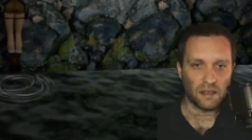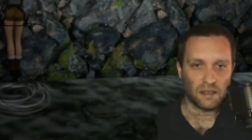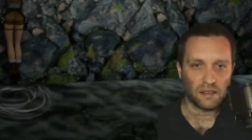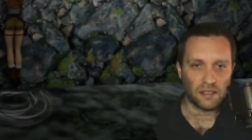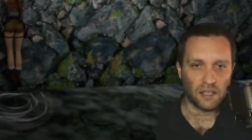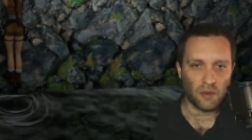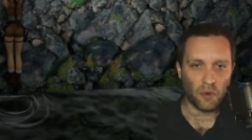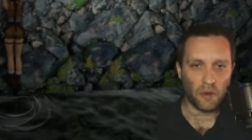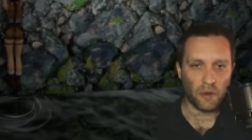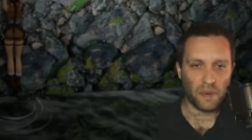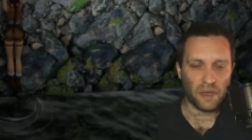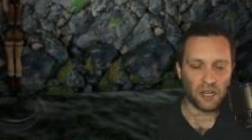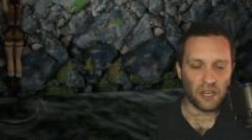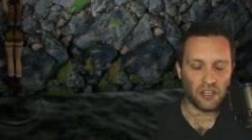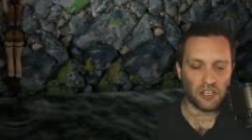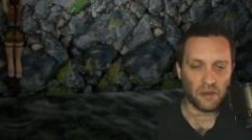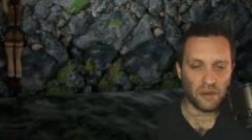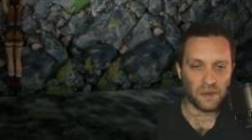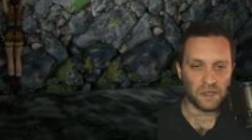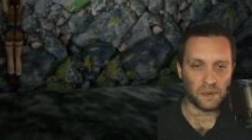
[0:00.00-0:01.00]
So what we're going to
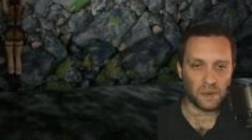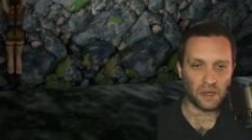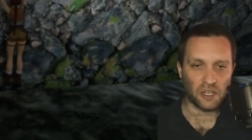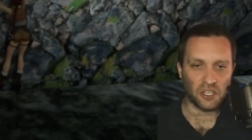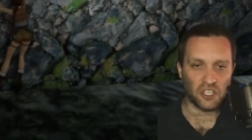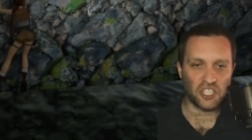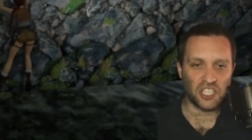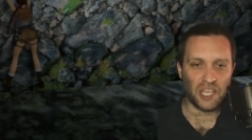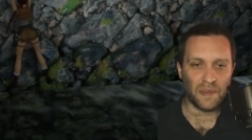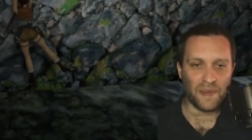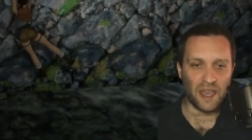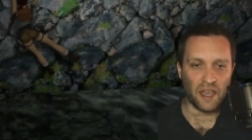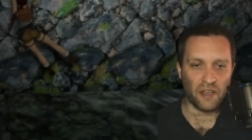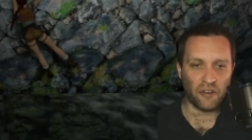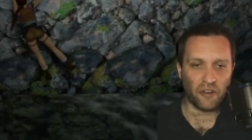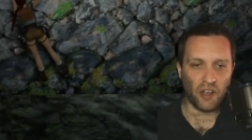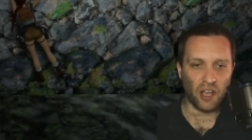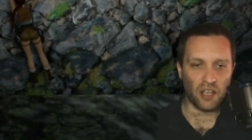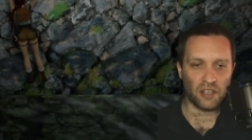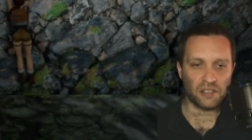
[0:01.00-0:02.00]
do is we're going to shimmy
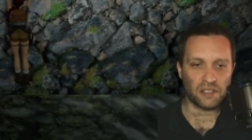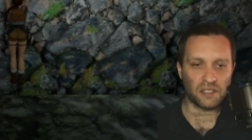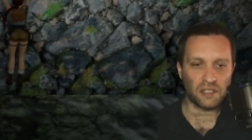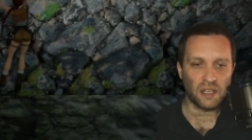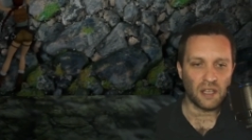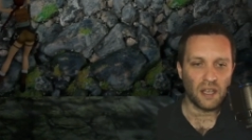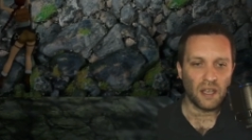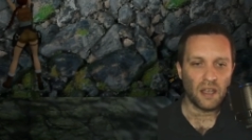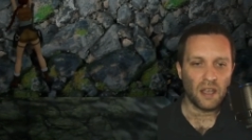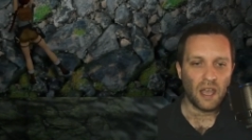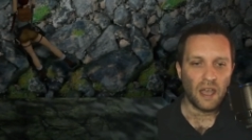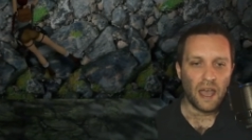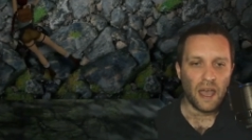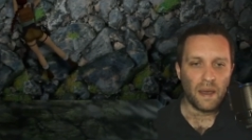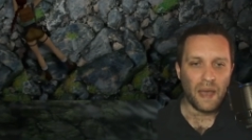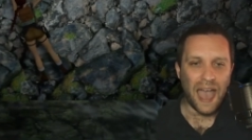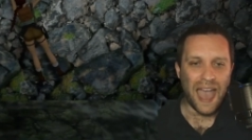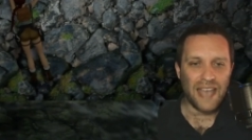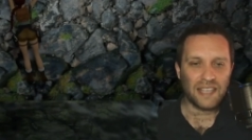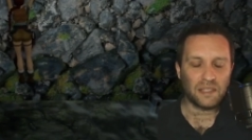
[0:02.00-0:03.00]
across.
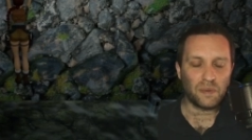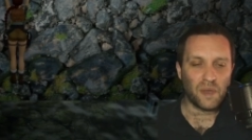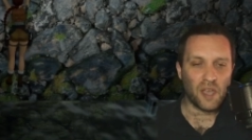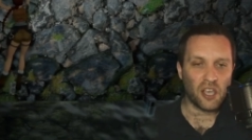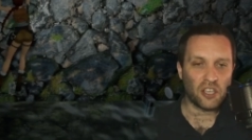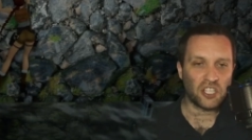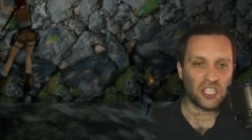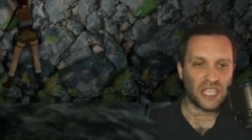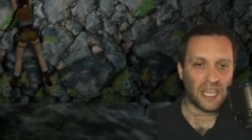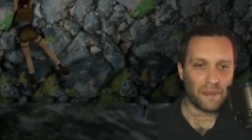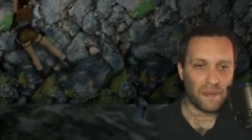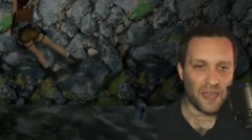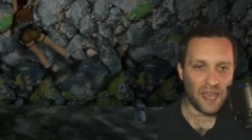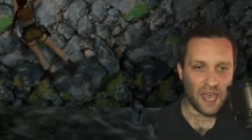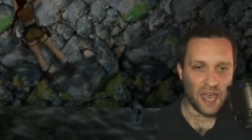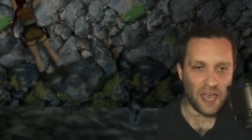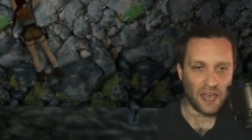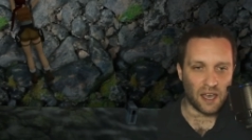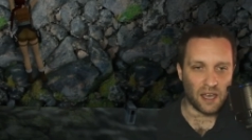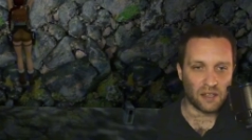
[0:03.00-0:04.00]
As we are
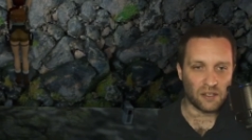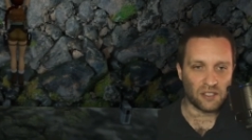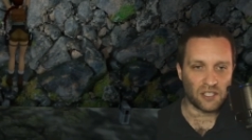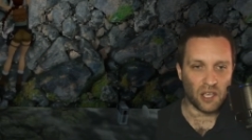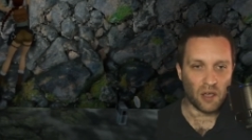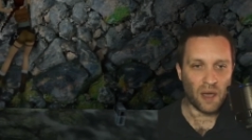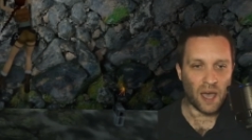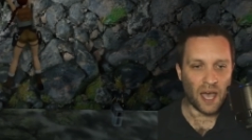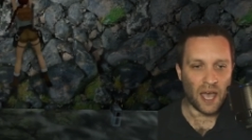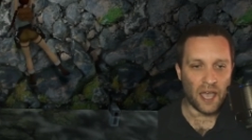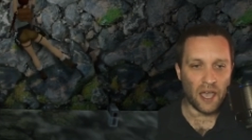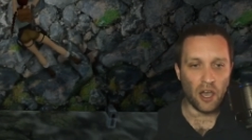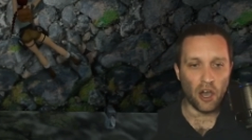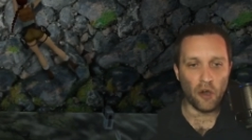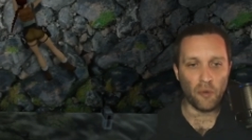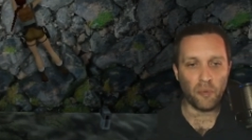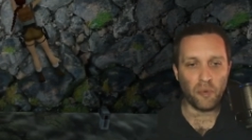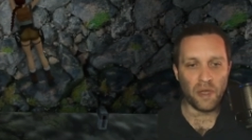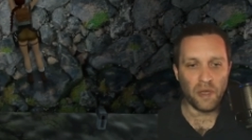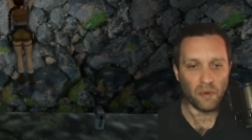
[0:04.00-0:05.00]
shimmying and so high up,
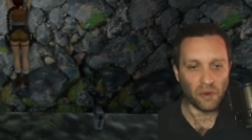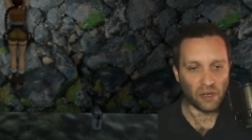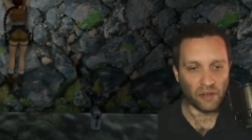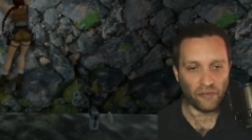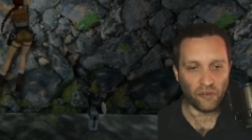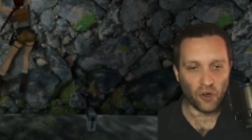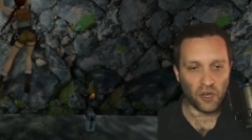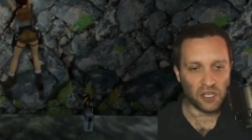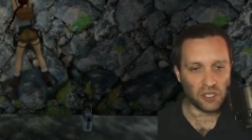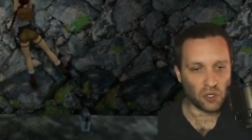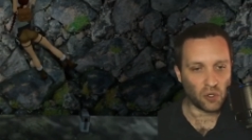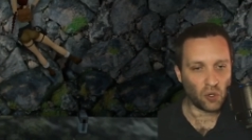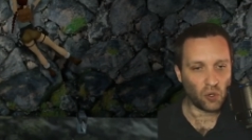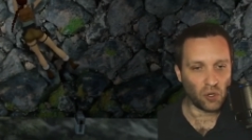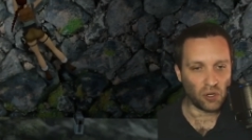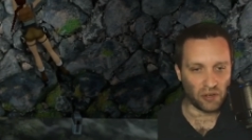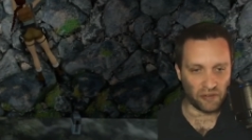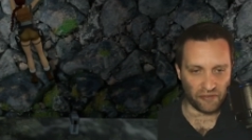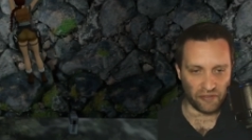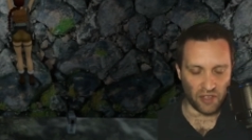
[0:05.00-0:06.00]
we will avoid
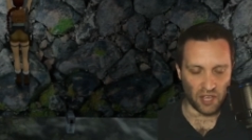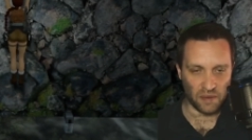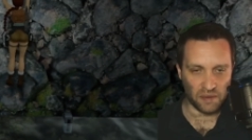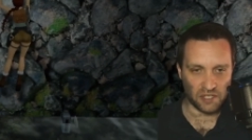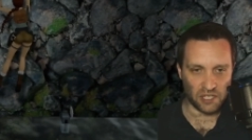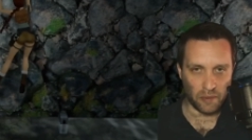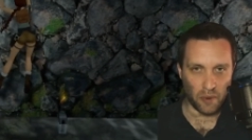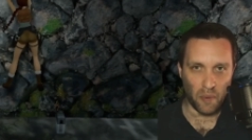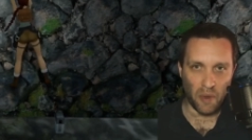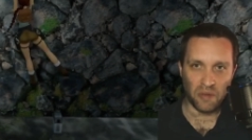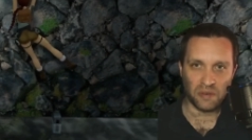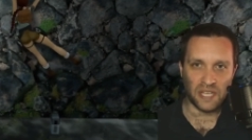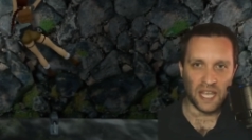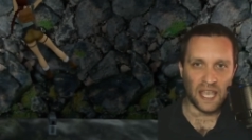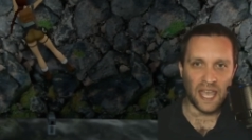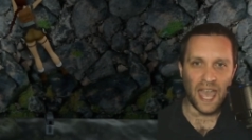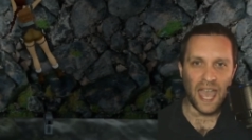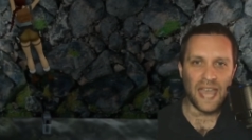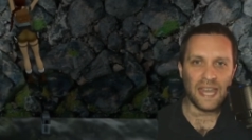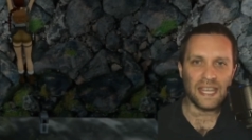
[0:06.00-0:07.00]
all of them, so we won't take
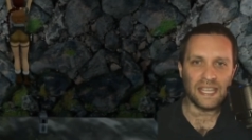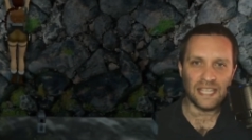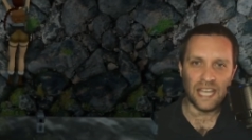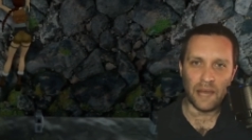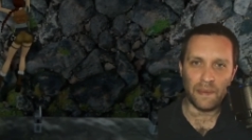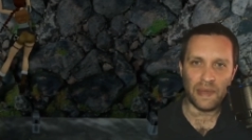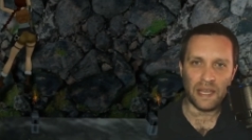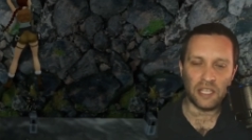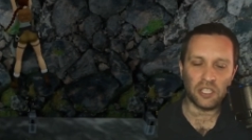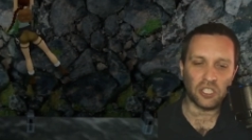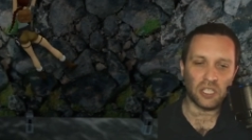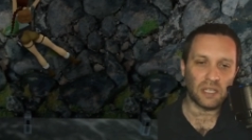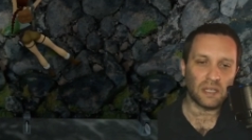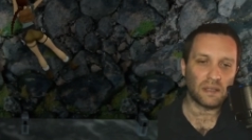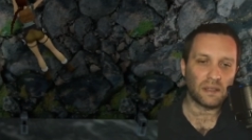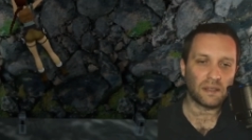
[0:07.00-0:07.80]
any damage.